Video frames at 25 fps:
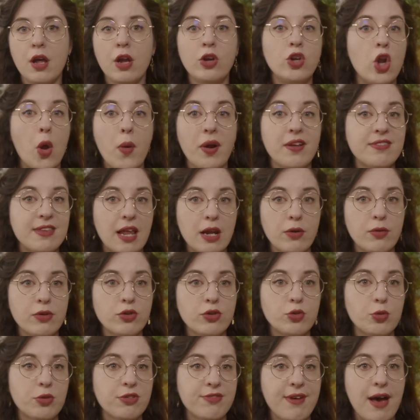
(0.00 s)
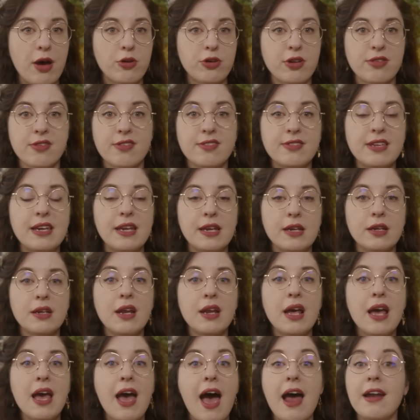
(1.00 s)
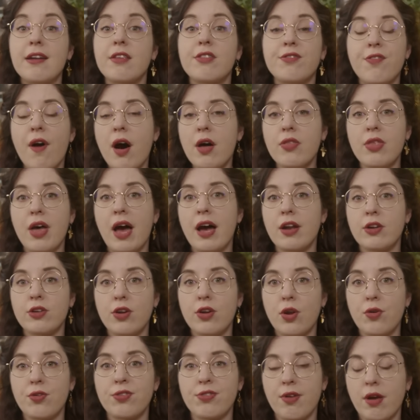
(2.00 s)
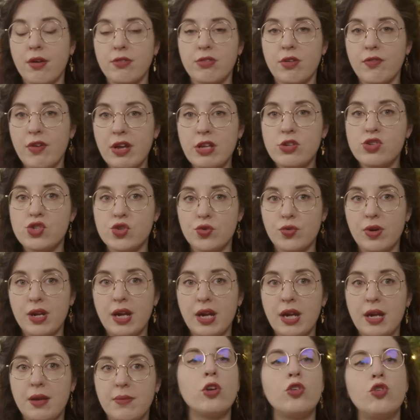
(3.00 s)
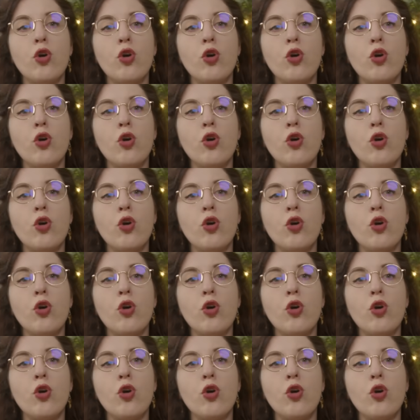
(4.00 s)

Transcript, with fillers: No accelerant was found at the scene, and his father had no signs of injury.